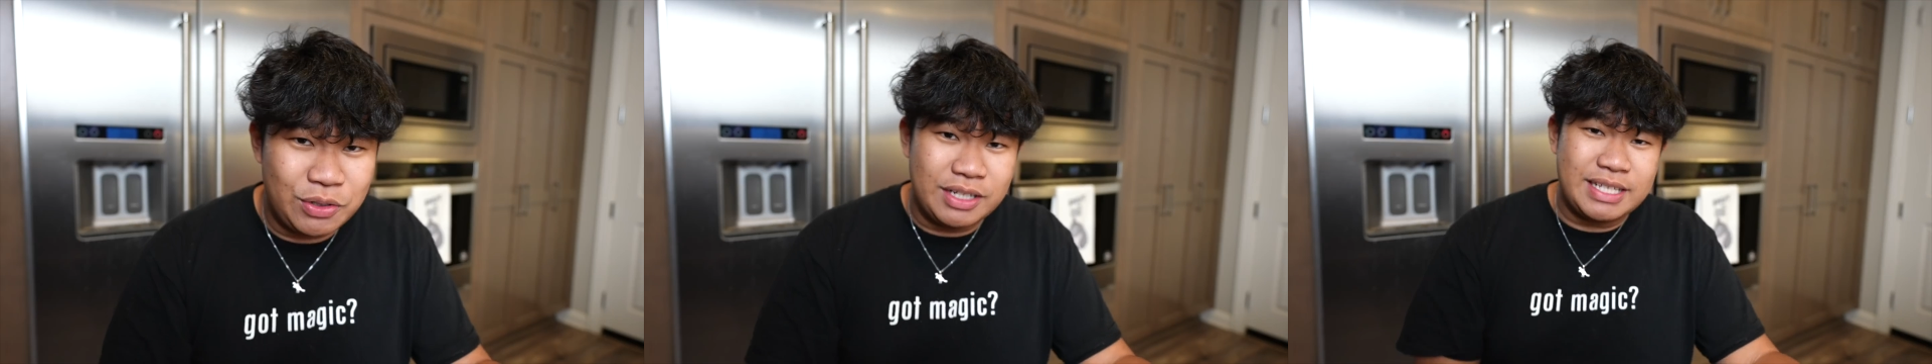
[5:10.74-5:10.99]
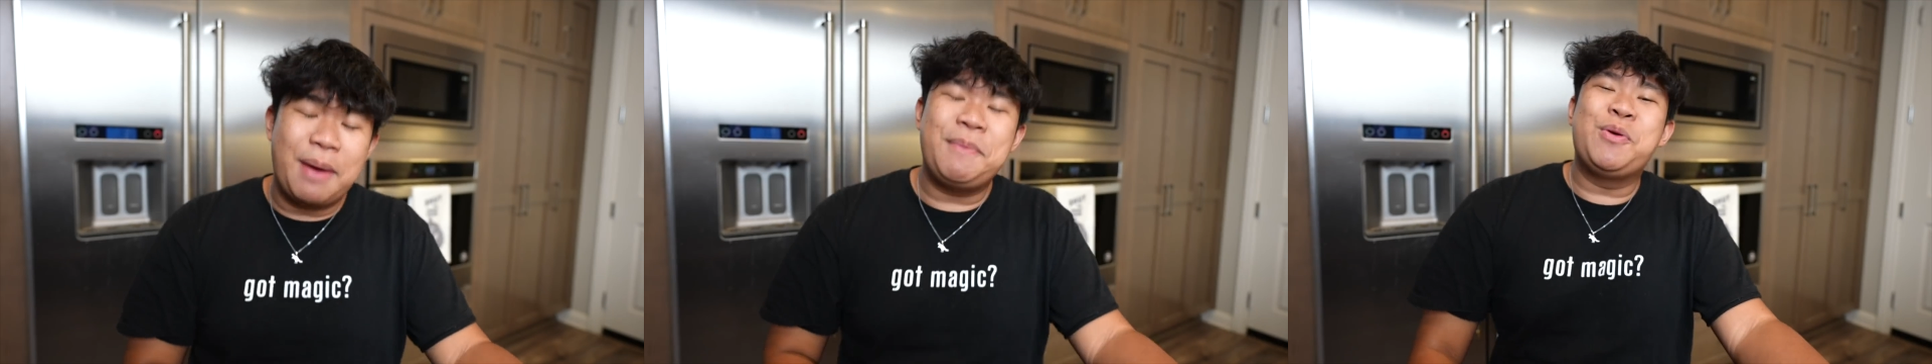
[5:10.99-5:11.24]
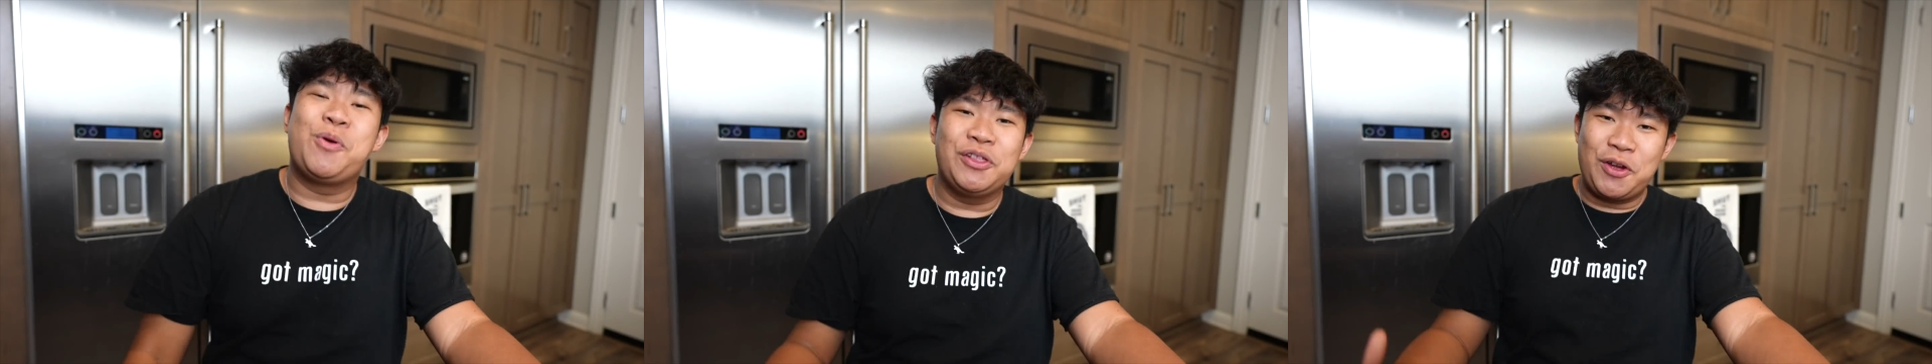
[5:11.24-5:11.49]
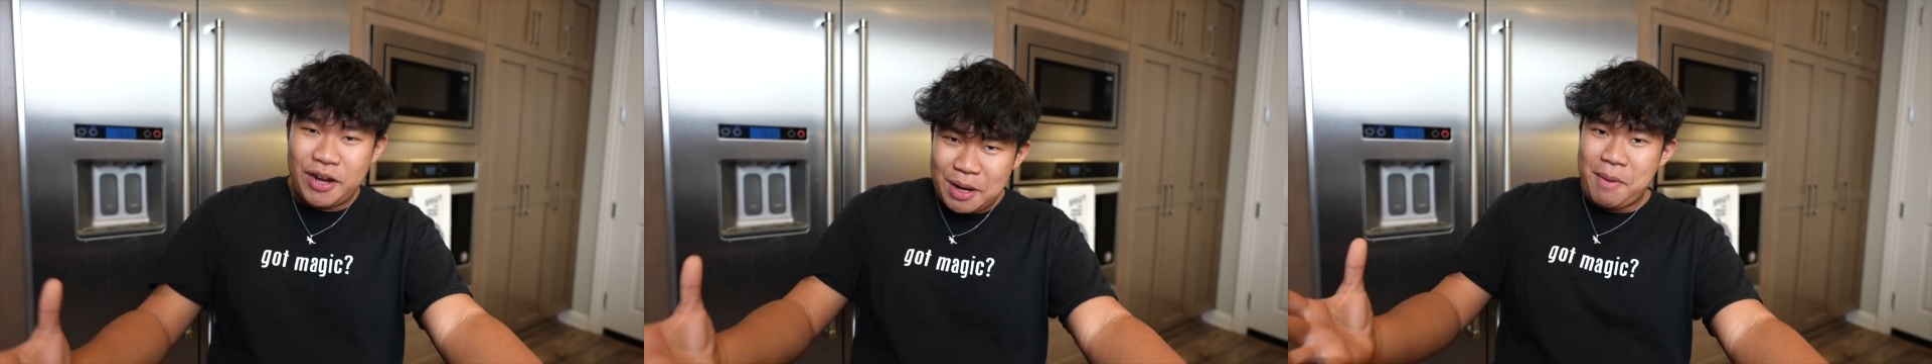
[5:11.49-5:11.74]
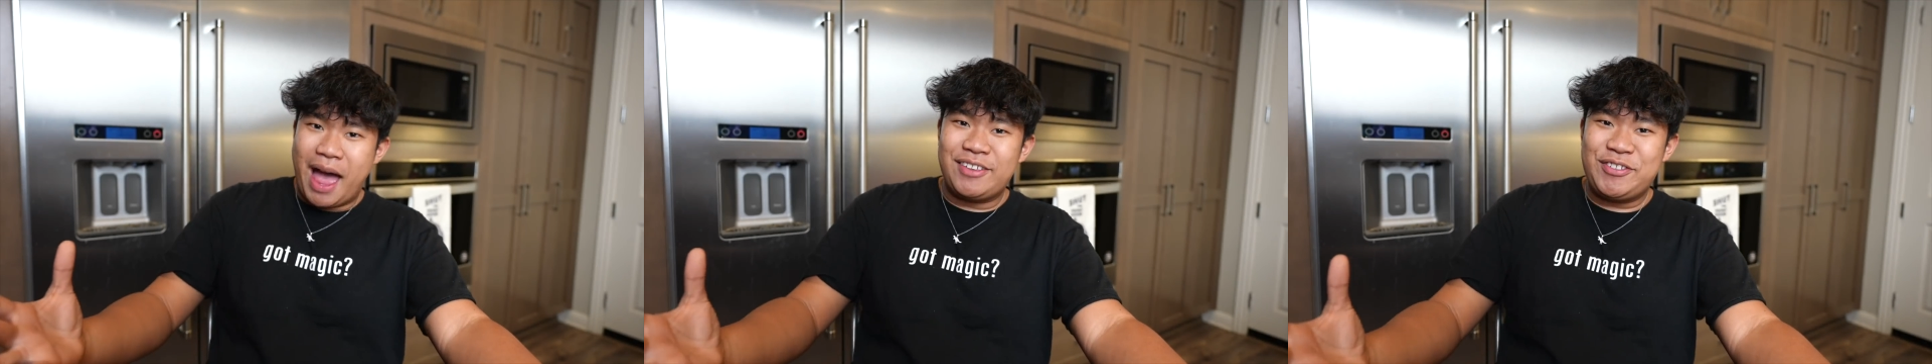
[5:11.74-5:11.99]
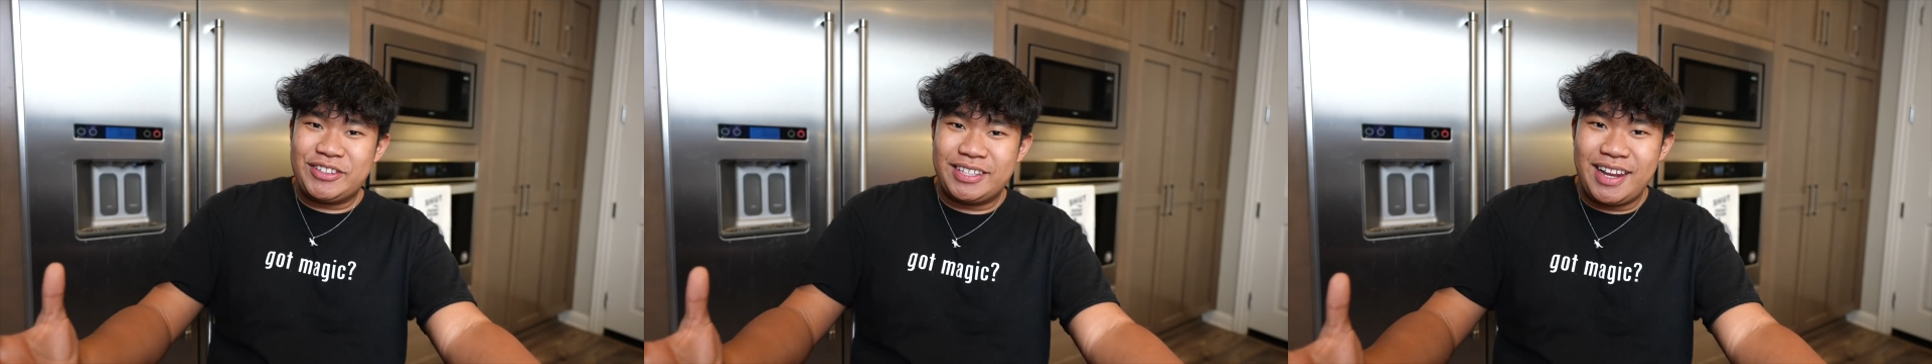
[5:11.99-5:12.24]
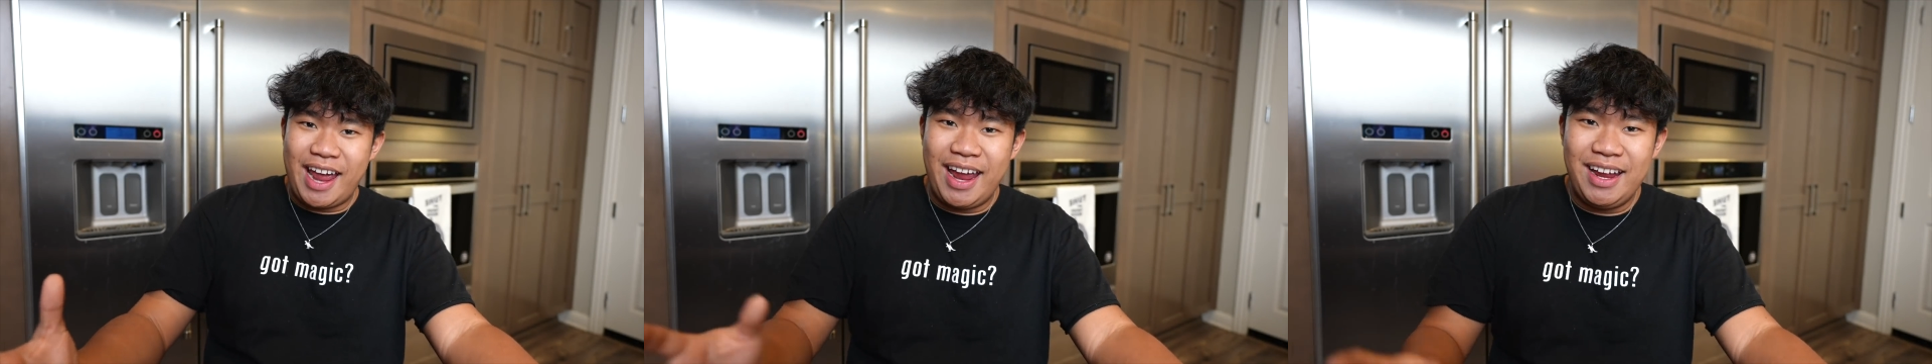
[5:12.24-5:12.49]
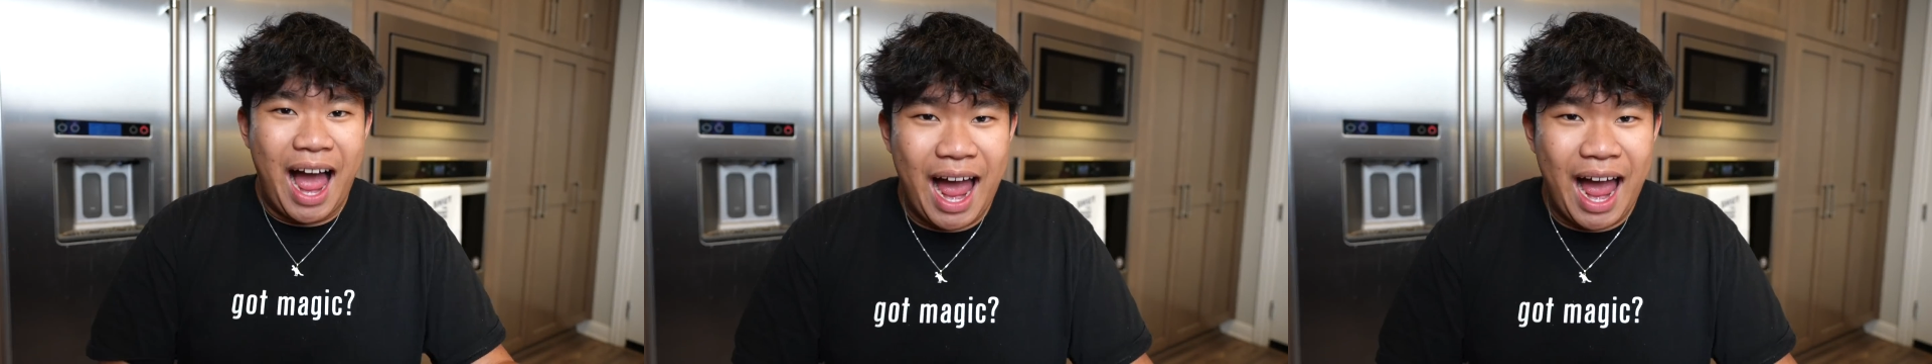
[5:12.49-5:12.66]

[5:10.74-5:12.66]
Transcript: So does that mean we're learning magic today?